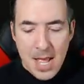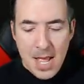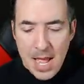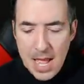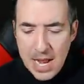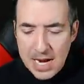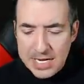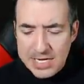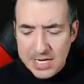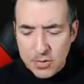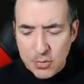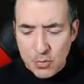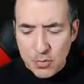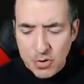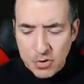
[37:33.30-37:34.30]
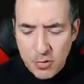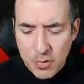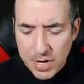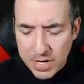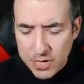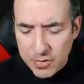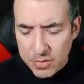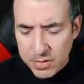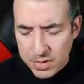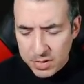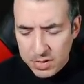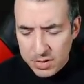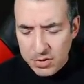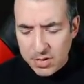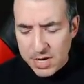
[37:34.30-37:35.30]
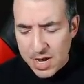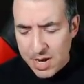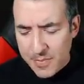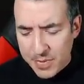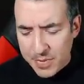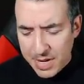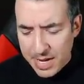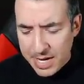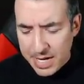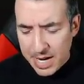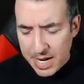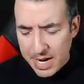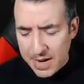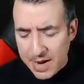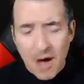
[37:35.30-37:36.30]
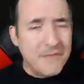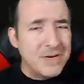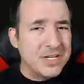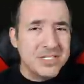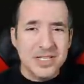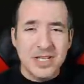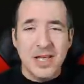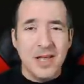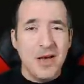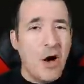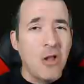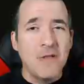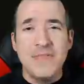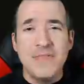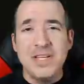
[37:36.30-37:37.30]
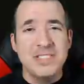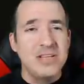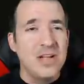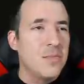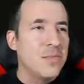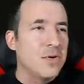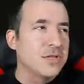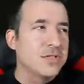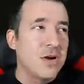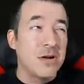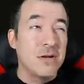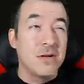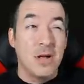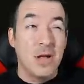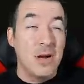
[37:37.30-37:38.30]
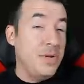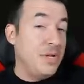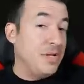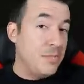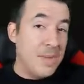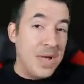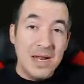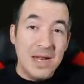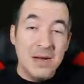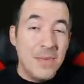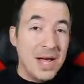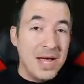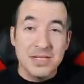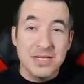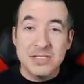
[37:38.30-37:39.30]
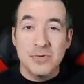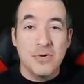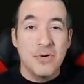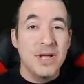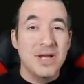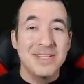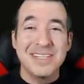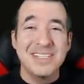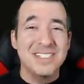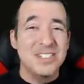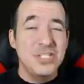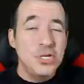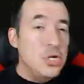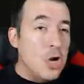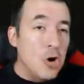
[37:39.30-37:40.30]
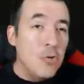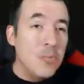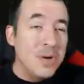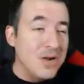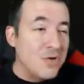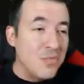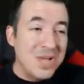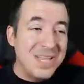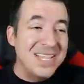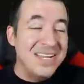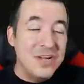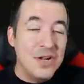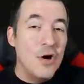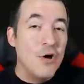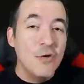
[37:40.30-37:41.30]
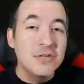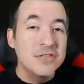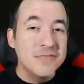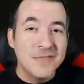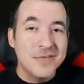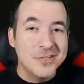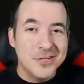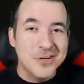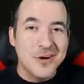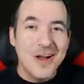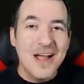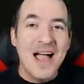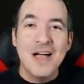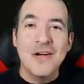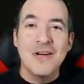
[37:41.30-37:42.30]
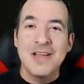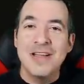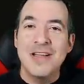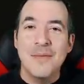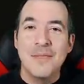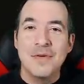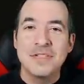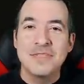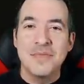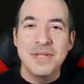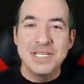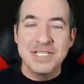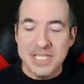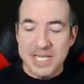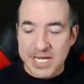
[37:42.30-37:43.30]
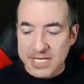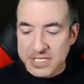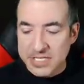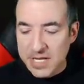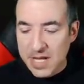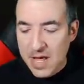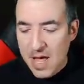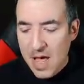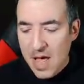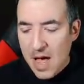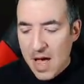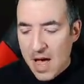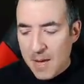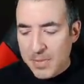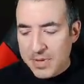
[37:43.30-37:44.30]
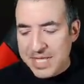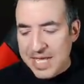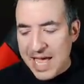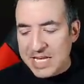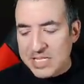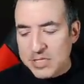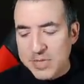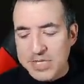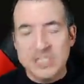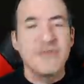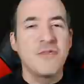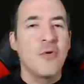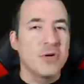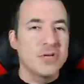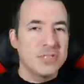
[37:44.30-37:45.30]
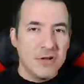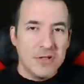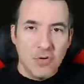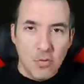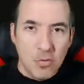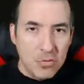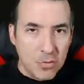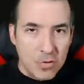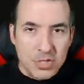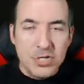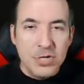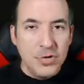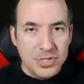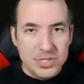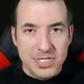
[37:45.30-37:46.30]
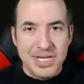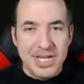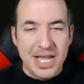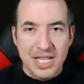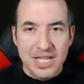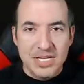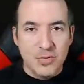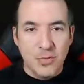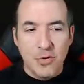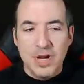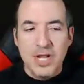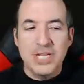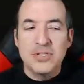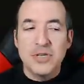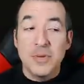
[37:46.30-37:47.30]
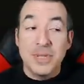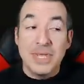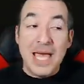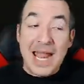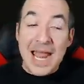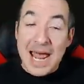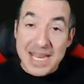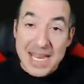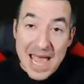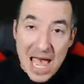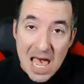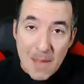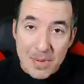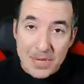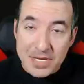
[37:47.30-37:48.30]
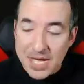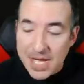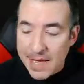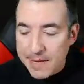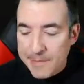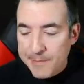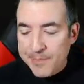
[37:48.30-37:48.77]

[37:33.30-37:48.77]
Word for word: And I did a real quick look up, and obviously all of these numbers are going to be debated by historians because nobody really knows for sure accurate numbers from these things. But the estimates, of course, are that World War II is the deadliest war in history, but that hadn't happened yet.